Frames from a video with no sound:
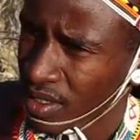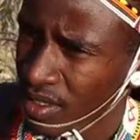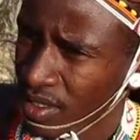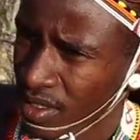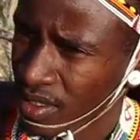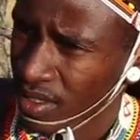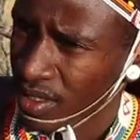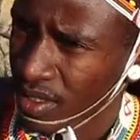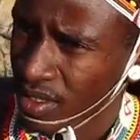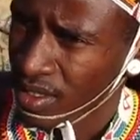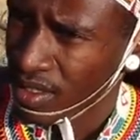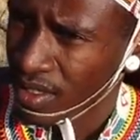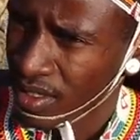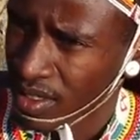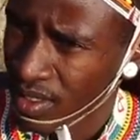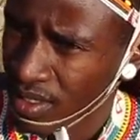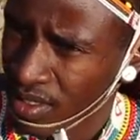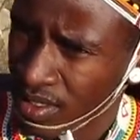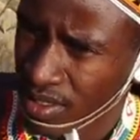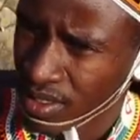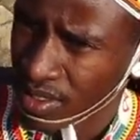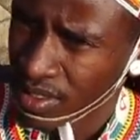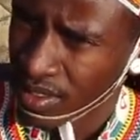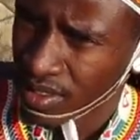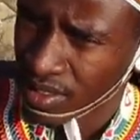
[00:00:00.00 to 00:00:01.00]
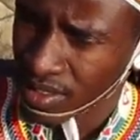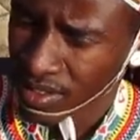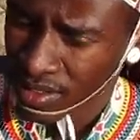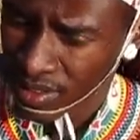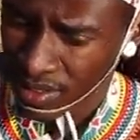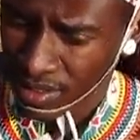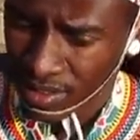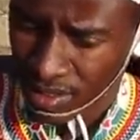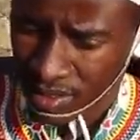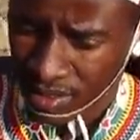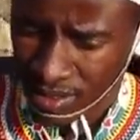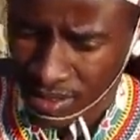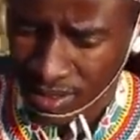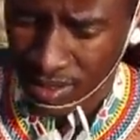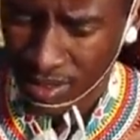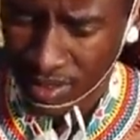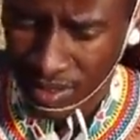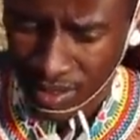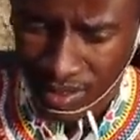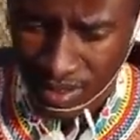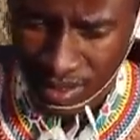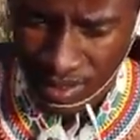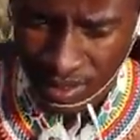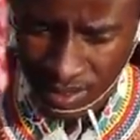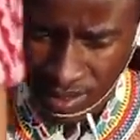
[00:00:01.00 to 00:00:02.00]
So as you guys see,
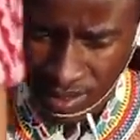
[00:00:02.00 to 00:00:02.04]
Samburu